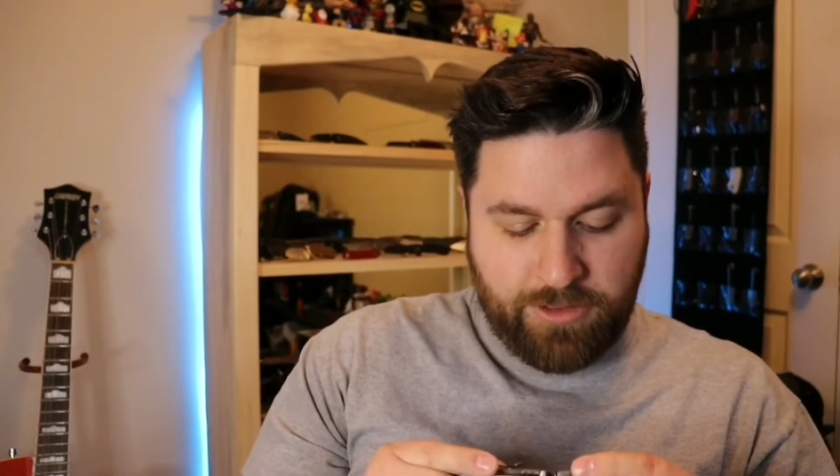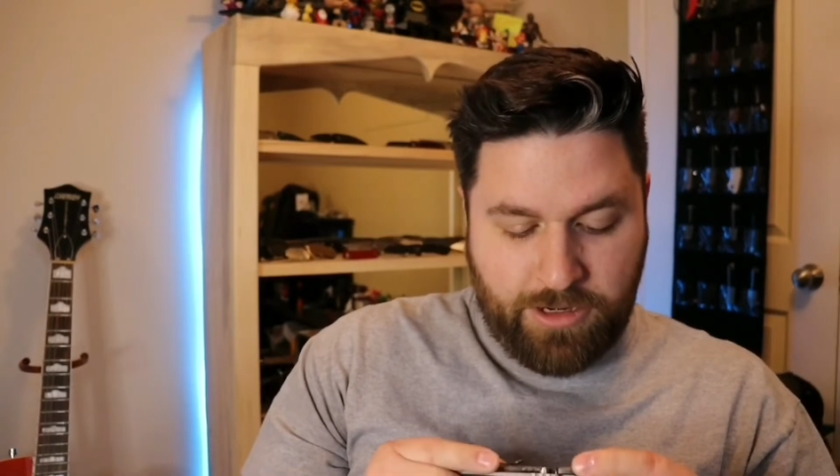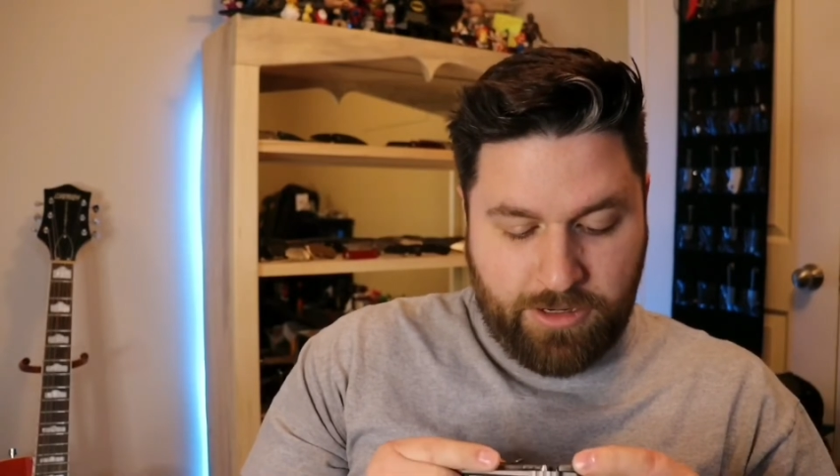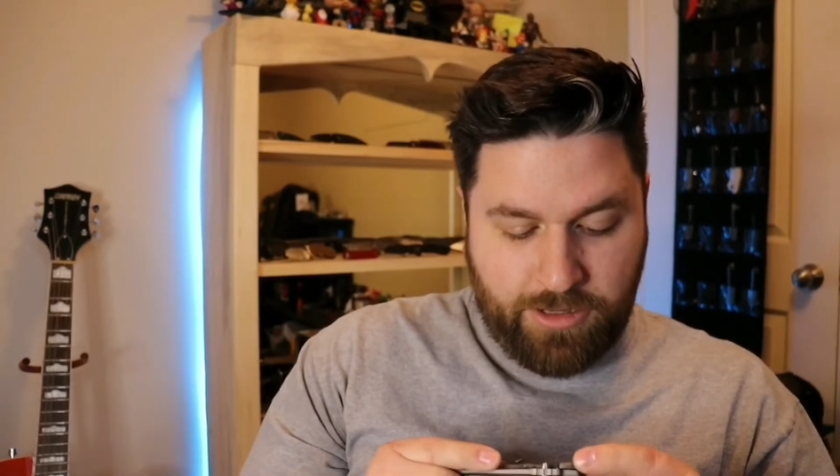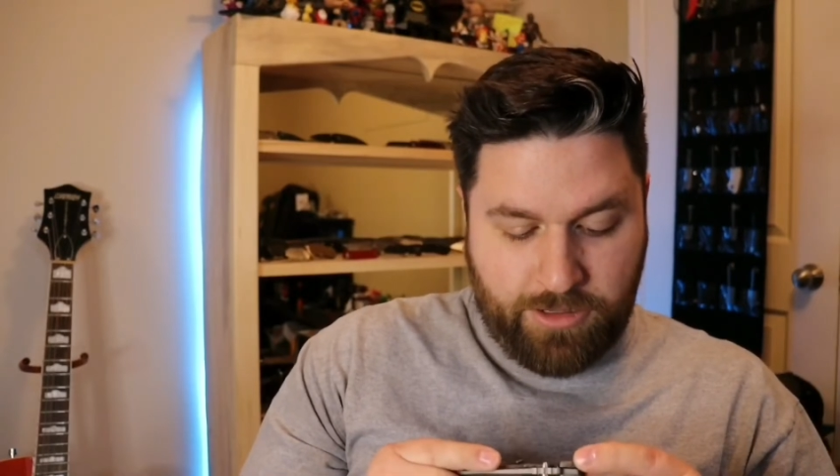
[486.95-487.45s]

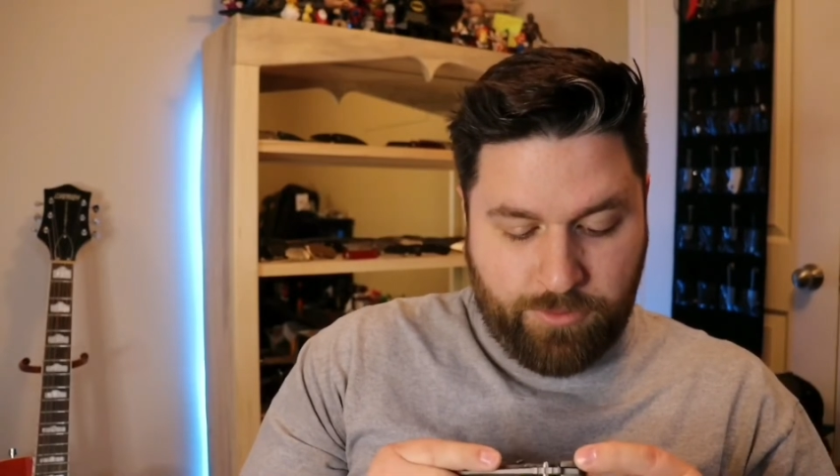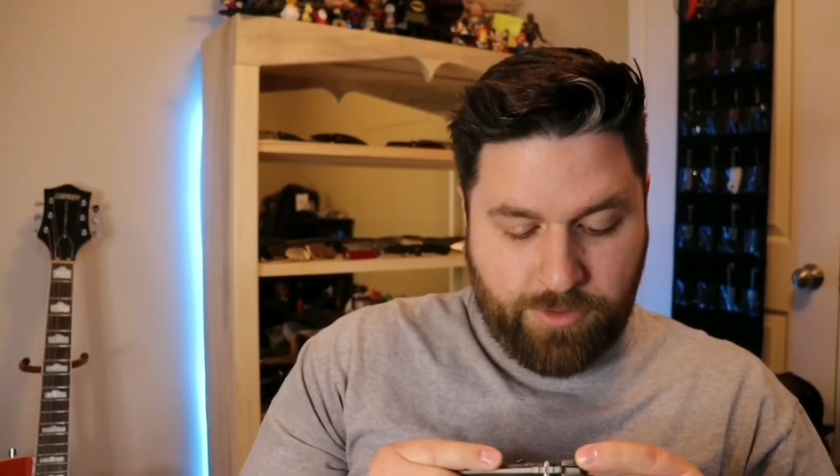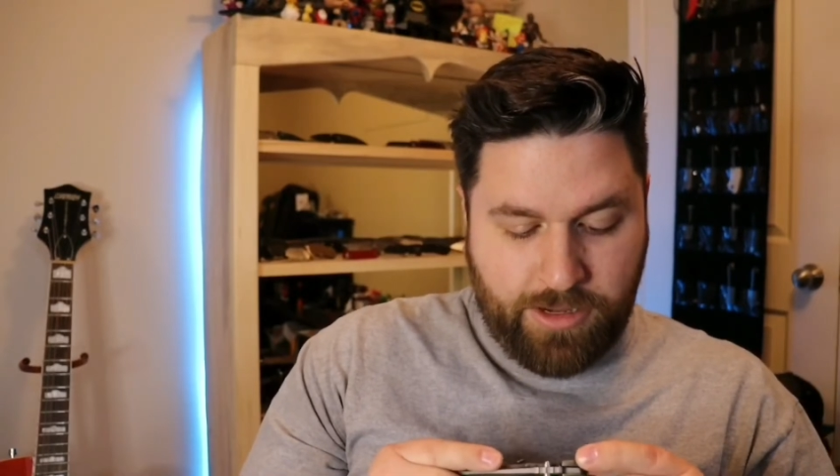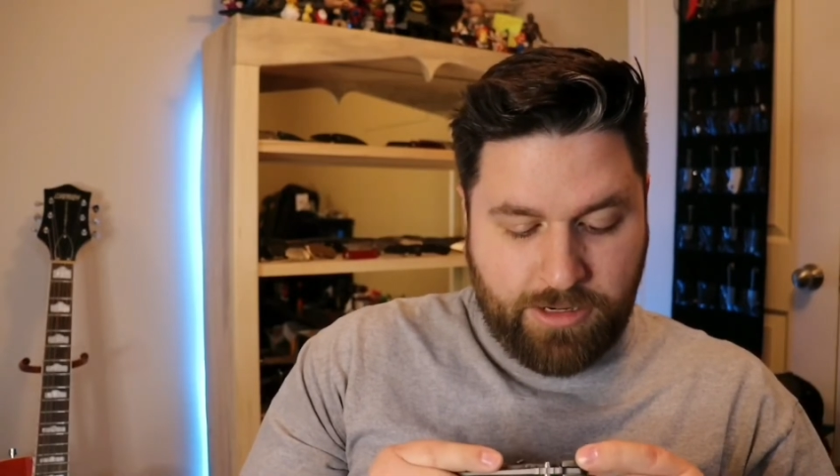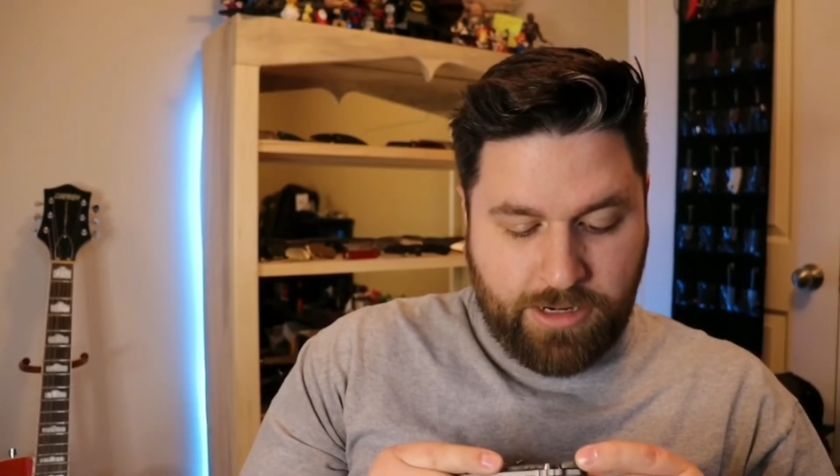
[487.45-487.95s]
anything the
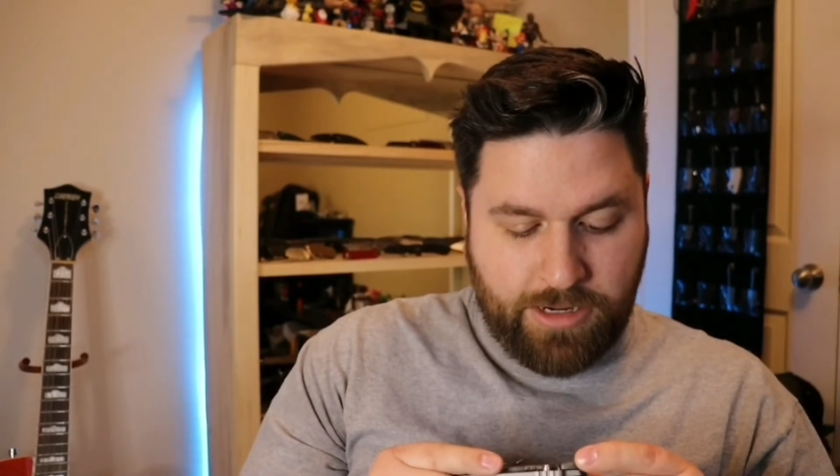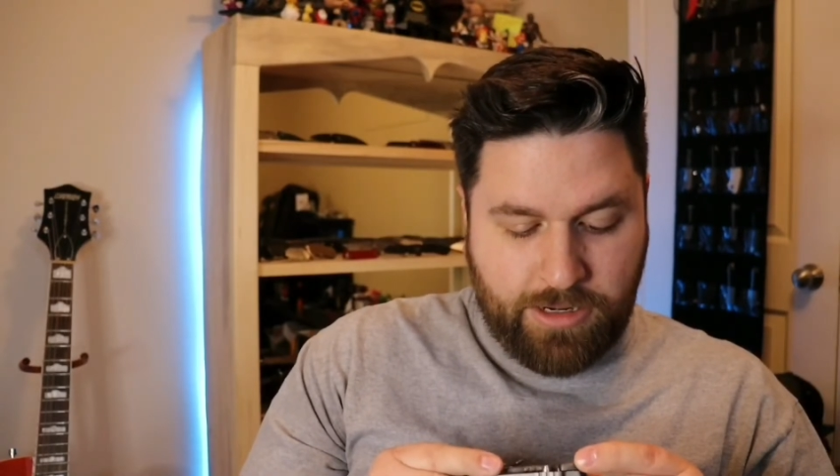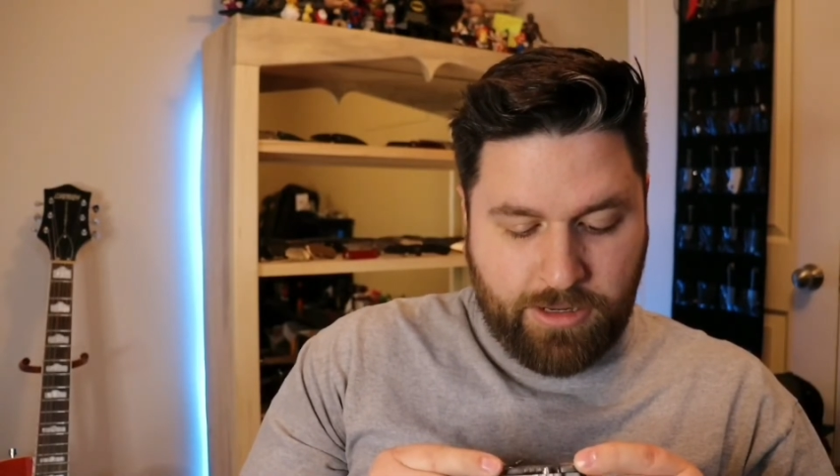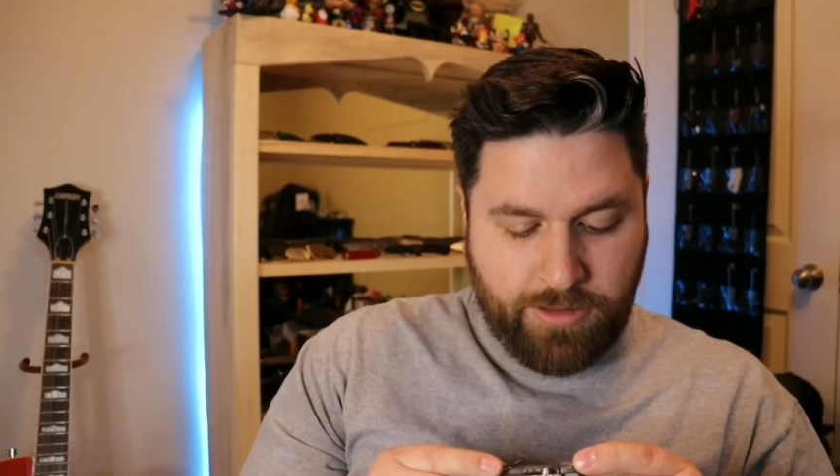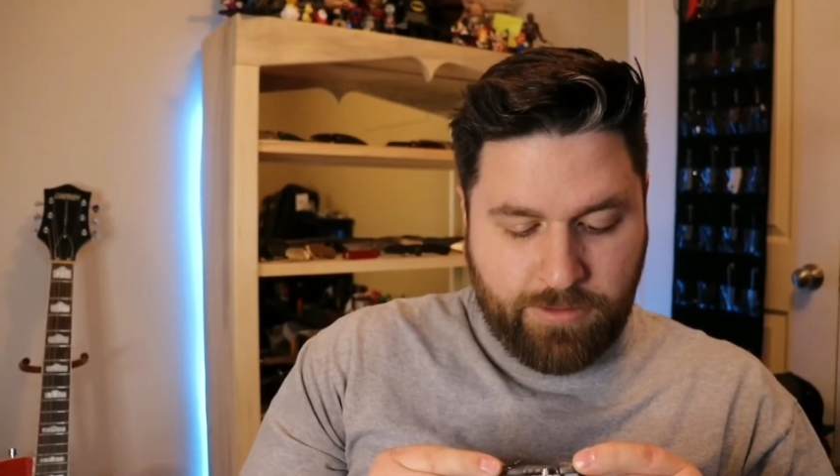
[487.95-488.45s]
way I did it.